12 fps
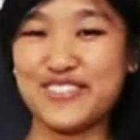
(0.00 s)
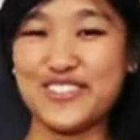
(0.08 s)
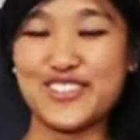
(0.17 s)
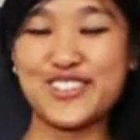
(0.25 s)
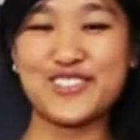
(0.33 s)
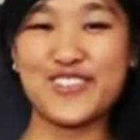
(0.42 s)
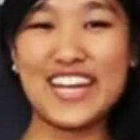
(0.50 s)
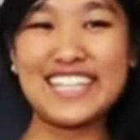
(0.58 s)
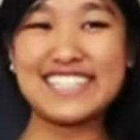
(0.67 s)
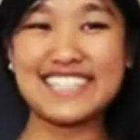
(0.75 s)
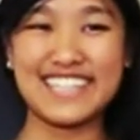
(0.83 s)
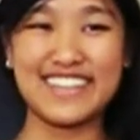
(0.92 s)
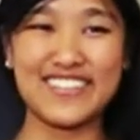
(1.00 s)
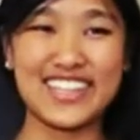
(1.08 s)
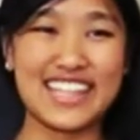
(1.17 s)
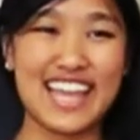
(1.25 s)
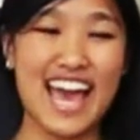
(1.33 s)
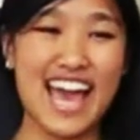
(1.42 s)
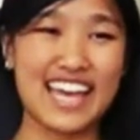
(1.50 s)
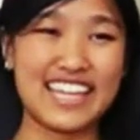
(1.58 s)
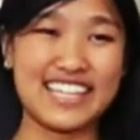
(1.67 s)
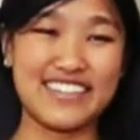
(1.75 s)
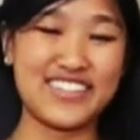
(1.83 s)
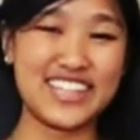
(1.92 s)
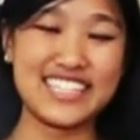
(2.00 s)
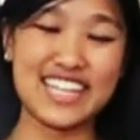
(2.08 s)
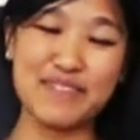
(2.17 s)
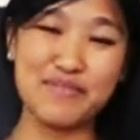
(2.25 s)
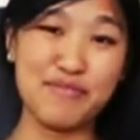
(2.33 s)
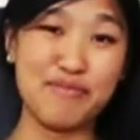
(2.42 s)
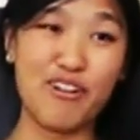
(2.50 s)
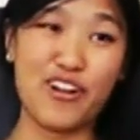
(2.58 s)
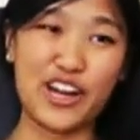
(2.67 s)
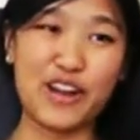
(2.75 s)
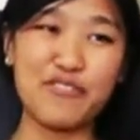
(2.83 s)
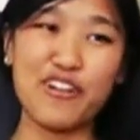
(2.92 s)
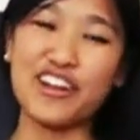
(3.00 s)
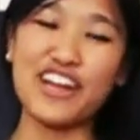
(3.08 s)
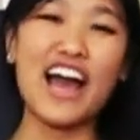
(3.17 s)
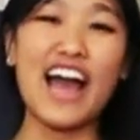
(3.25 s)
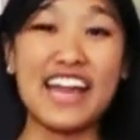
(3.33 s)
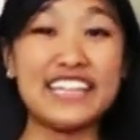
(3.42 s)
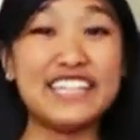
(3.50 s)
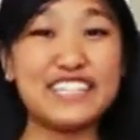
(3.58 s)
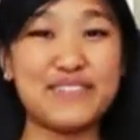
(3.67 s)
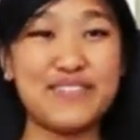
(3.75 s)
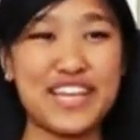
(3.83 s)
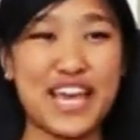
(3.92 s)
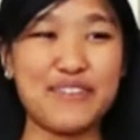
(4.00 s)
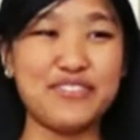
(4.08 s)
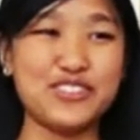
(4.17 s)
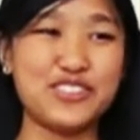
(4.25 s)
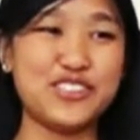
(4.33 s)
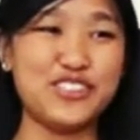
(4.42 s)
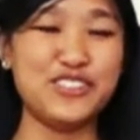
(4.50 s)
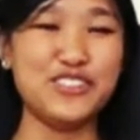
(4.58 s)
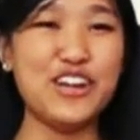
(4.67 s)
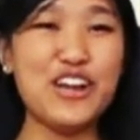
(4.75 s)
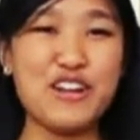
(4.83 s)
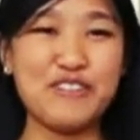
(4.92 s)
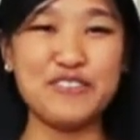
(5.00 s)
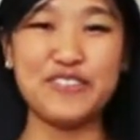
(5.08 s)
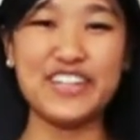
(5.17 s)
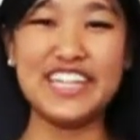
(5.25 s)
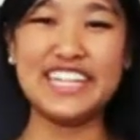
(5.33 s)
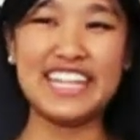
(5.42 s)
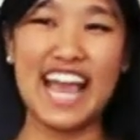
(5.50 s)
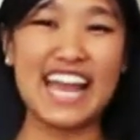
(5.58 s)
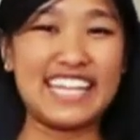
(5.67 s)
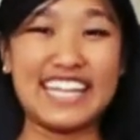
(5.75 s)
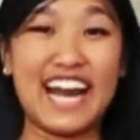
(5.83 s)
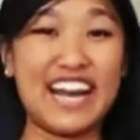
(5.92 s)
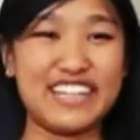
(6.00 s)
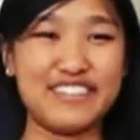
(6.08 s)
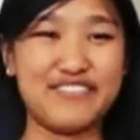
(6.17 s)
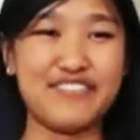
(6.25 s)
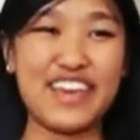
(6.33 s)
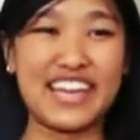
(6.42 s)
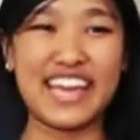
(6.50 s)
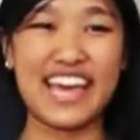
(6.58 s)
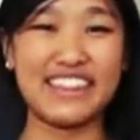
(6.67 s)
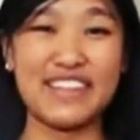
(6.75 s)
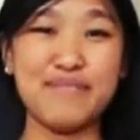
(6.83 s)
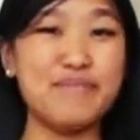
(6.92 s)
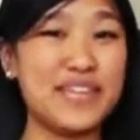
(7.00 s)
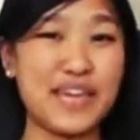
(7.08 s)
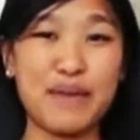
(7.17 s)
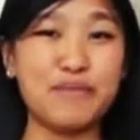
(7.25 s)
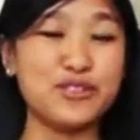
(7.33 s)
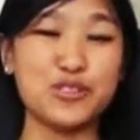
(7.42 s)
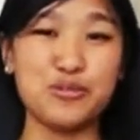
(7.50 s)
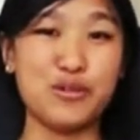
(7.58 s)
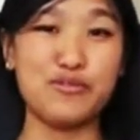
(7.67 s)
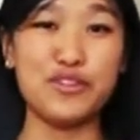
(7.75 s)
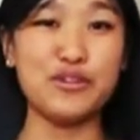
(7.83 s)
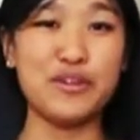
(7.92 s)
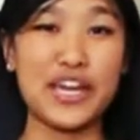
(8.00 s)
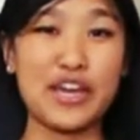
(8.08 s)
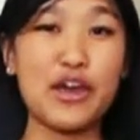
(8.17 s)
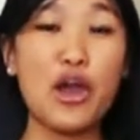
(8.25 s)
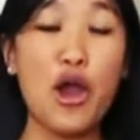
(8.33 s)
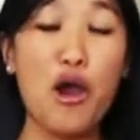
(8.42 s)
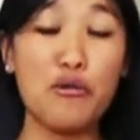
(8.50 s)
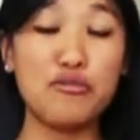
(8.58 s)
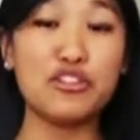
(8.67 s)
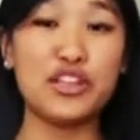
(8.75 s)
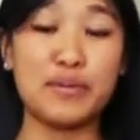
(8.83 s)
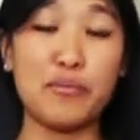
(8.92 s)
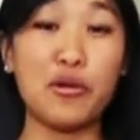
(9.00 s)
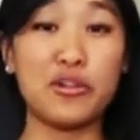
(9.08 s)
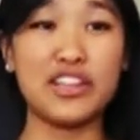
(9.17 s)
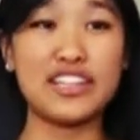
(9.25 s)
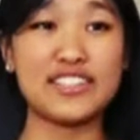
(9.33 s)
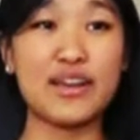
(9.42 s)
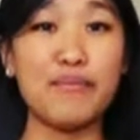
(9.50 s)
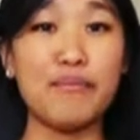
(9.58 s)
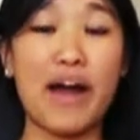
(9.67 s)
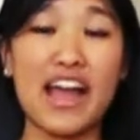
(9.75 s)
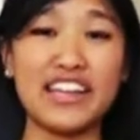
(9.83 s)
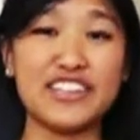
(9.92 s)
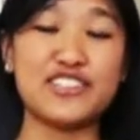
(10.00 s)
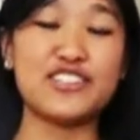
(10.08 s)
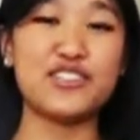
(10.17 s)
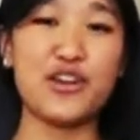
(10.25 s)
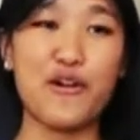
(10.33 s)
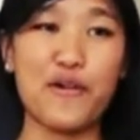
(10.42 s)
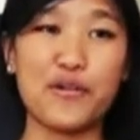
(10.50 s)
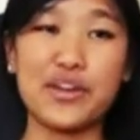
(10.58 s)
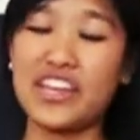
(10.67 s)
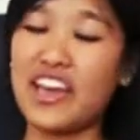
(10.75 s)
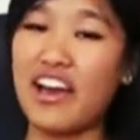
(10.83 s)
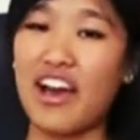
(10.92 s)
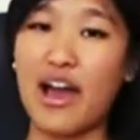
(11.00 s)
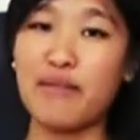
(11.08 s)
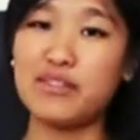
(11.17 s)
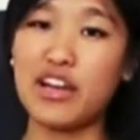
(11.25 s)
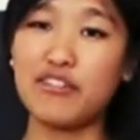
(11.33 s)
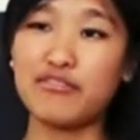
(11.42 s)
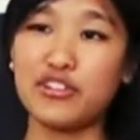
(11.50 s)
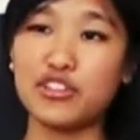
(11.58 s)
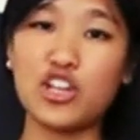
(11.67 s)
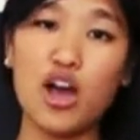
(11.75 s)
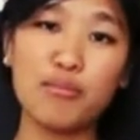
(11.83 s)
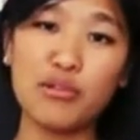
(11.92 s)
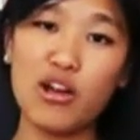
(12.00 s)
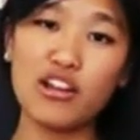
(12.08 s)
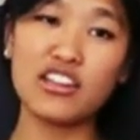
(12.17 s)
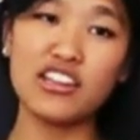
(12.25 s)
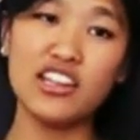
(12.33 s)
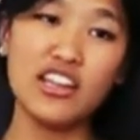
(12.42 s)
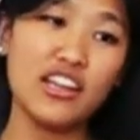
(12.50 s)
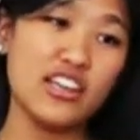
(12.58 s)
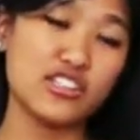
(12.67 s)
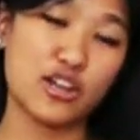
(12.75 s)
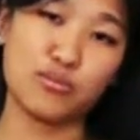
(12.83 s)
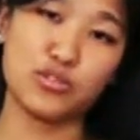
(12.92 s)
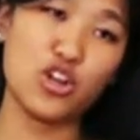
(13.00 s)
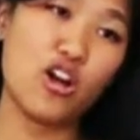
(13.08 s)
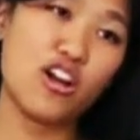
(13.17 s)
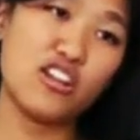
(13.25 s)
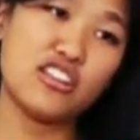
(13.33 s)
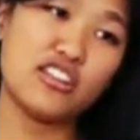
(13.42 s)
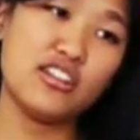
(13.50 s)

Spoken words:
trait given the type of blog I run. I need to be able to read any kind of fic and then be able to review it hopefully more or less unbiased. So yeah, I'm down for top Locke, top John,